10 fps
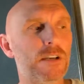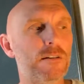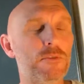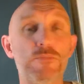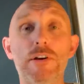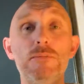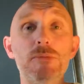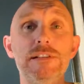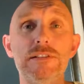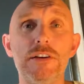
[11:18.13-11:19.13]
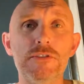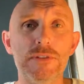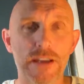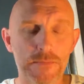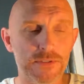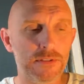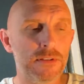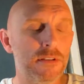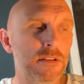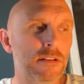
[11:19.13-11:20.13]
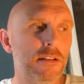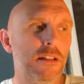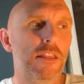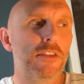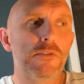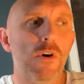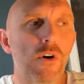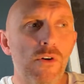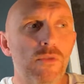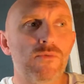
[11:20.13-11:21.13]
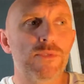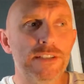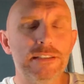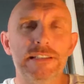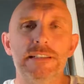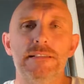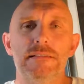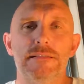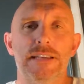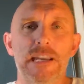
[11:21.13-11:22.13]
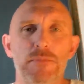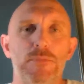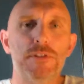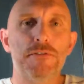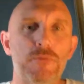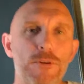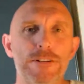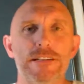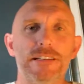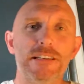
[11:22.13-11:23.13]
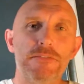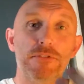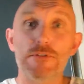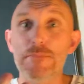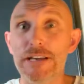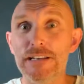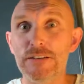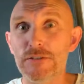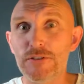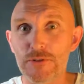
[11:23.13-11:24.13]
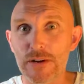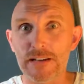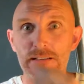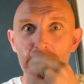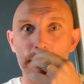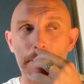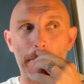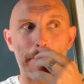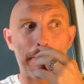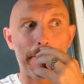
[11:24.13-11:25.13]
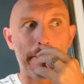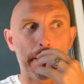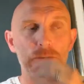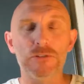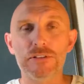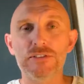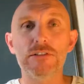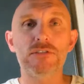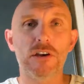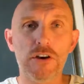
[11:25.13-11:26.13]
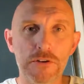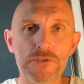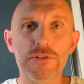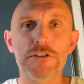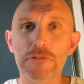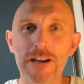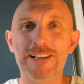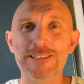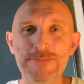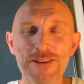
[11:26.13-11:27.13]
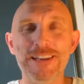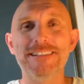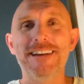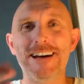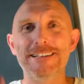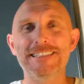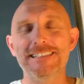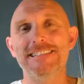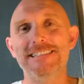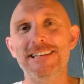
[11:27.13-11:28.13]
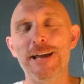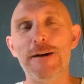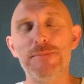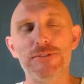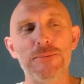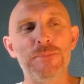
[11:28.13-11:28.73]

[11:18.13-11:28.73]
There probably is 100 apps. They're all really capable of working if they're made correctly. So let's say there's 100 correctly made I.T.C apps.